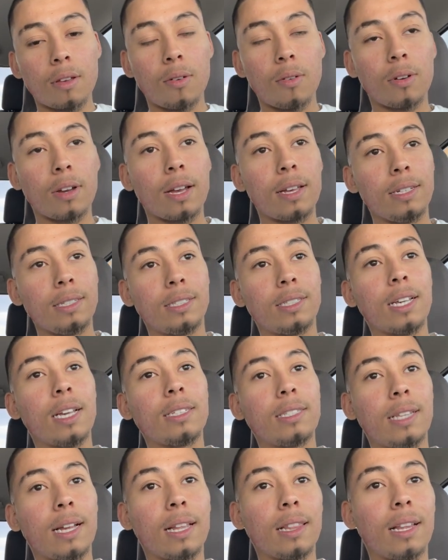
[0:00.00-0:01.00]
Okay, he
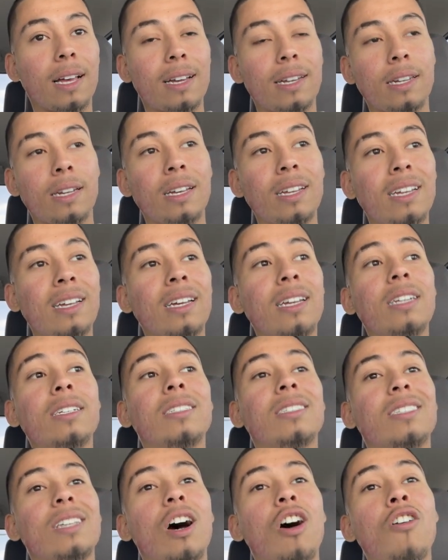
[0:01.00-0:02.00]
says that line.
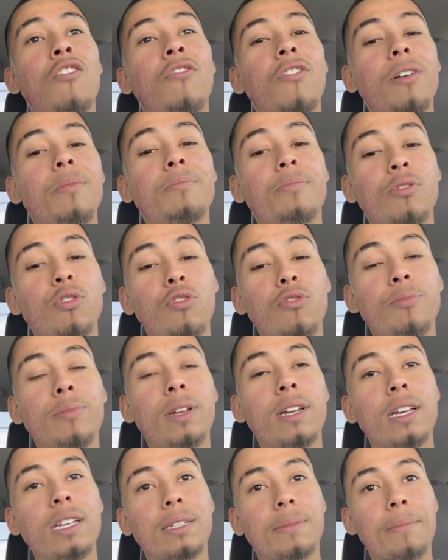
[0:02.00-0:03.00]

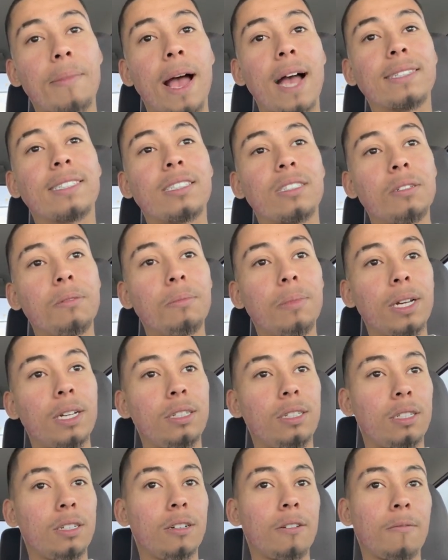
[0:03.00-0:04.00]
Self-improvement is
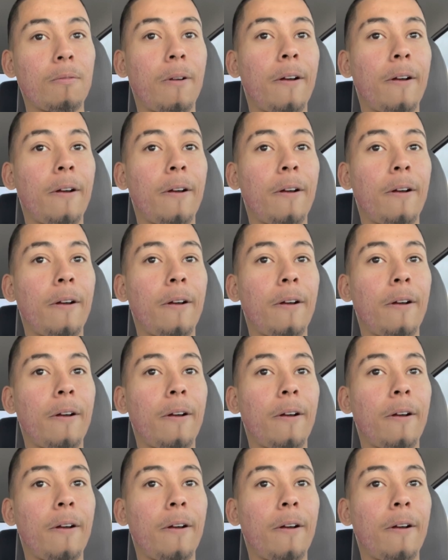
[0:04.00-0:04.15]
masturbation.